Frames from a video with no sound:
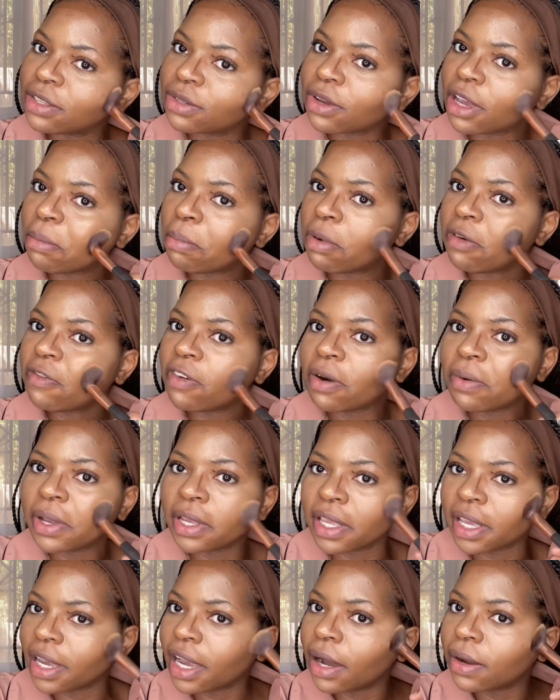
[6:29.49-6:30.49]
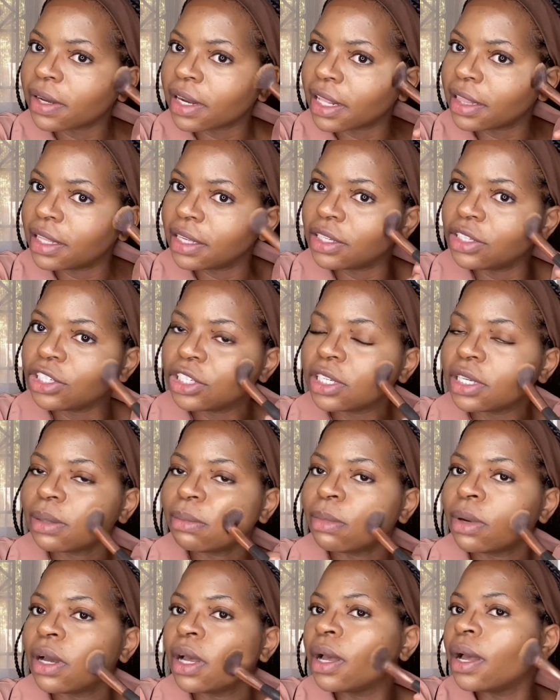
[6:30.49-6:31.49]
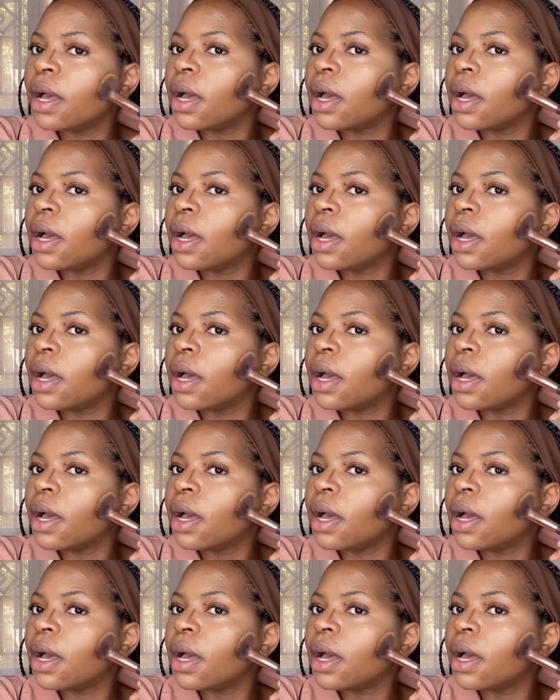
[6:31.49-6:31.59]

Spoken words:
so I prefer working out at the gym